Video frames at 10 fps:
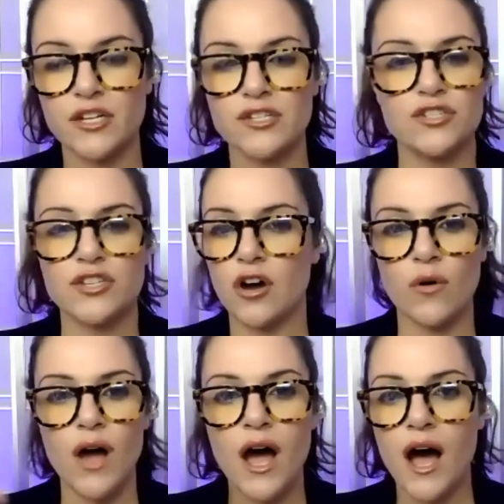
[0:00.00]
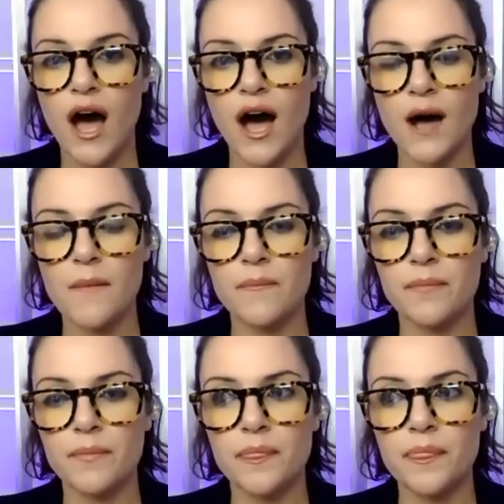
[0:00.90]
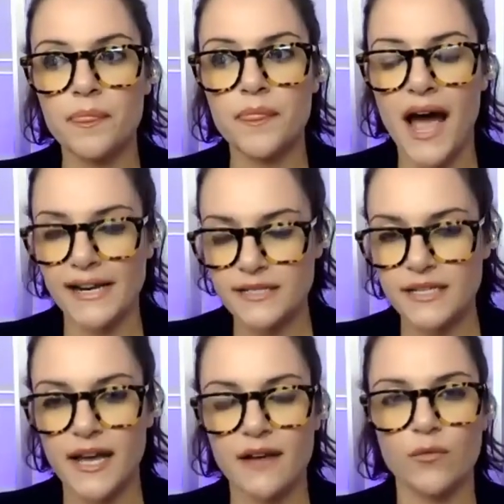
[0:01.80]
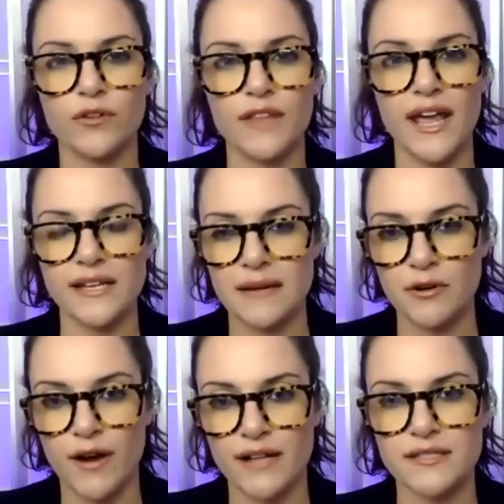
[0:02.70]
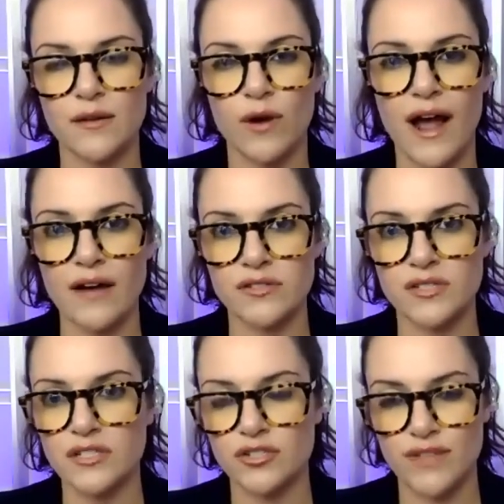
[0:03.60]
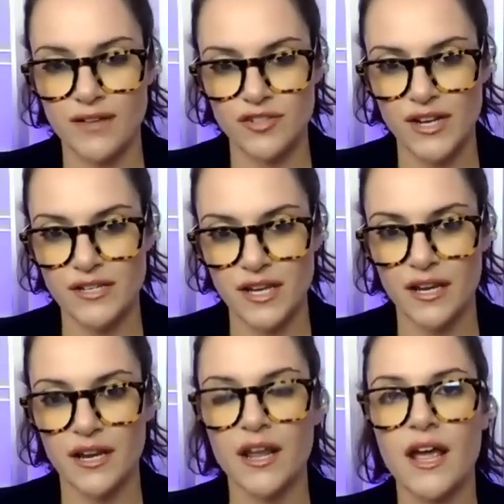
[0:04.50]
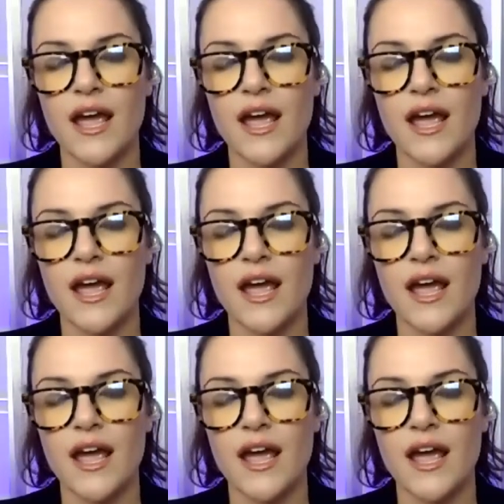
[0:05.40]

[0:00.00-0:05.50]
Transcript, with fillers: So um, the IDC again were the eight Democrats that were ousted in 2018,